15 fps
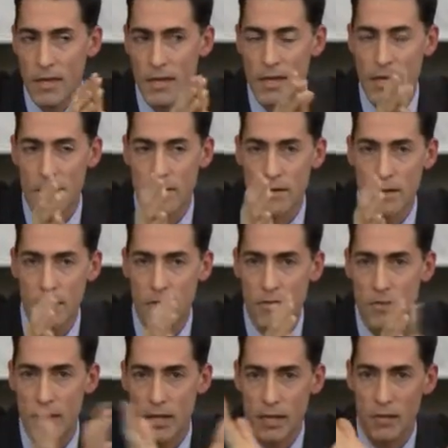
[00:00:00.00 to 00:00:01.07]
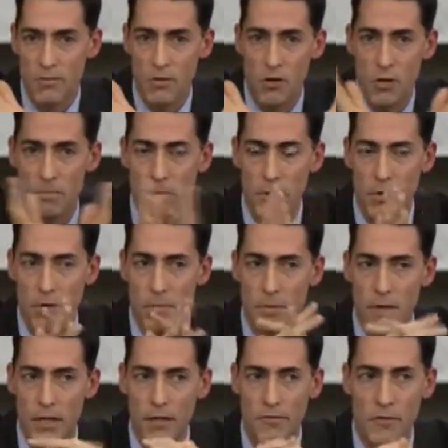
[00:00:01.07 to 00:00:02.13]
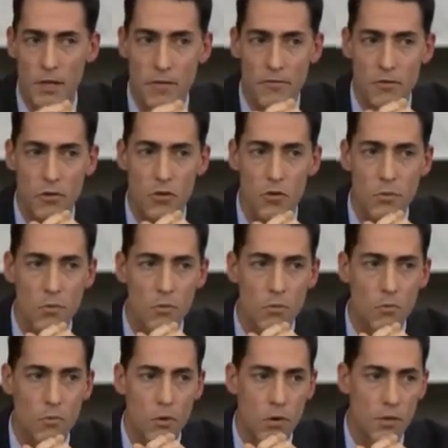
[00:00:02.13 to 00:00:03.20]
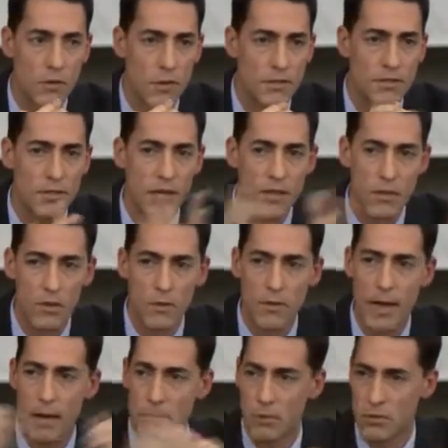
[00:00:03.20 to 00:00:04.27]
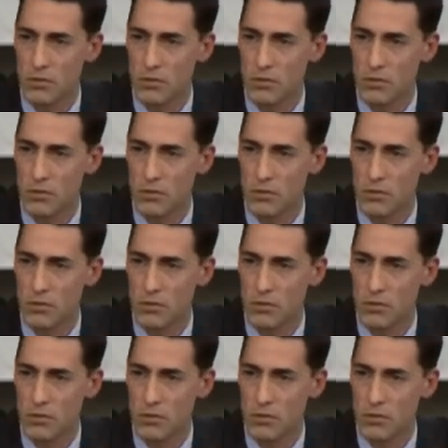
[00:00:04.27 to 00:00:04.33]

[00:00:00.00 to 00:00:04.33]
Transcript: in the inverted pyramid, if, if, you were, let's say that you're that